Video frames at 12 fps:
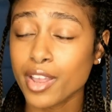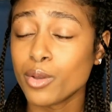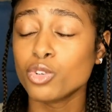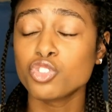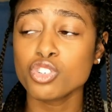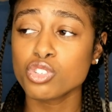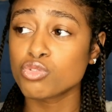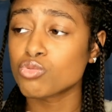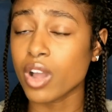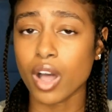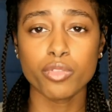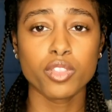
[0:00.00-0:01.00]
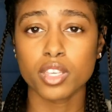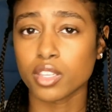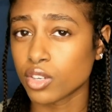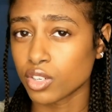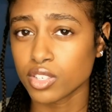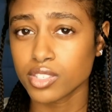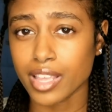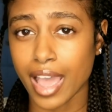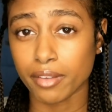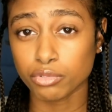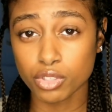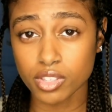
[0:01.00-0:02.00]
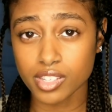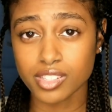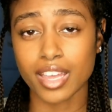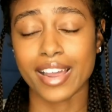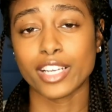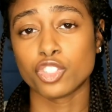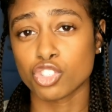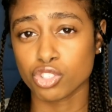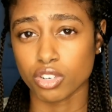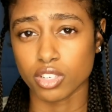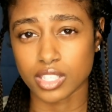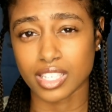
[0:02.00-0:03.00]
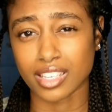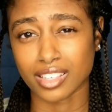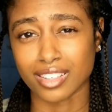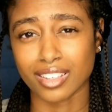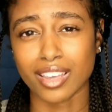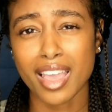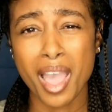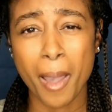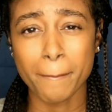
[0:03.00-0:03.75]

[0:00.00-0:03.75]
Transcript: It was just throughout the years after this that I just started taking